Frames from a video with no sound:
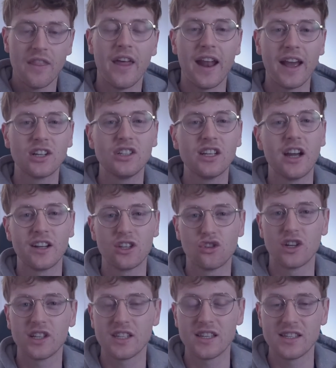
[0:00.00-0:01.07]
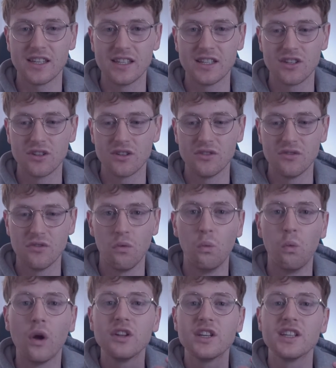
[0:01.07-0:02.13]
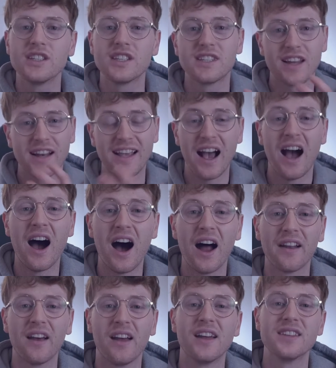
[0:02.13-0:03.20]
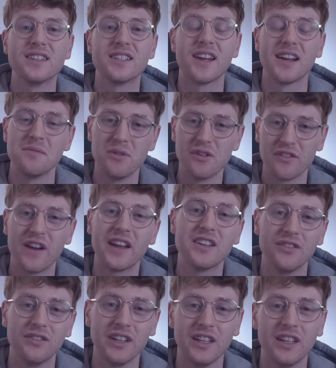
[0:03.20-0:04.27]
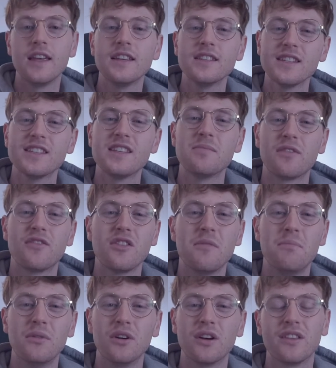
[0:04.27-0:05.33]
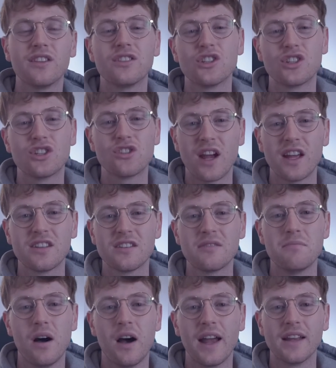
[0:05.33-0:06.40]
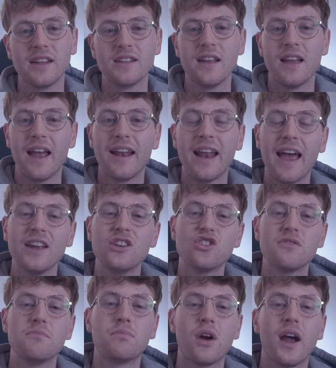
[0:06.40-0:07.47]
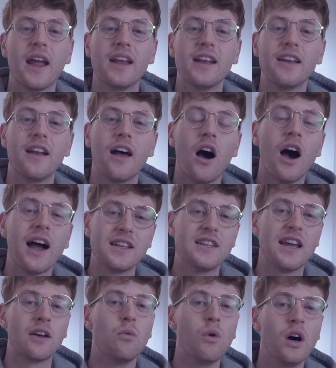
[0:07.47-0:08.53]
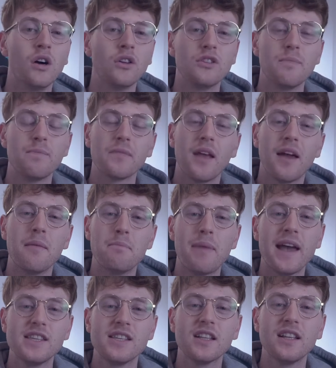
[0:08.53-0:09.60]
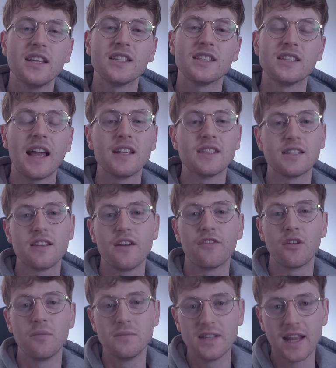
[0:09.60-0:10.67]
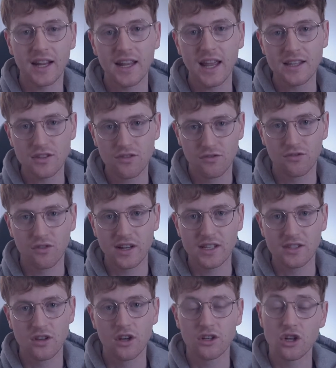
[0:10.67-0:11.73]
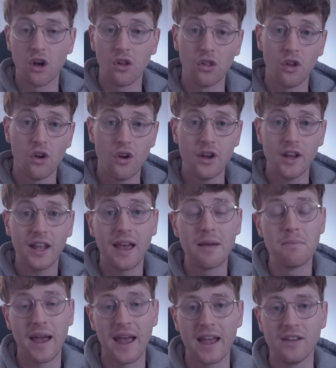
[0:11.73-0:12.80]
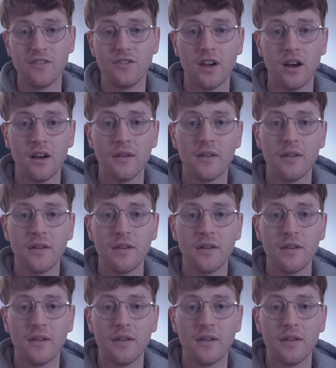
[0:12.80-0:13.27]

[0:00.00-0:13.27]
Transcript: that actually kind of tricks us into wanting to study harder and study more effectively. Here's a snippet from the book, The Distracted Mind, An Ancient Brain in a High-Tech World. And basically it states that from decades of research on learning and behavior,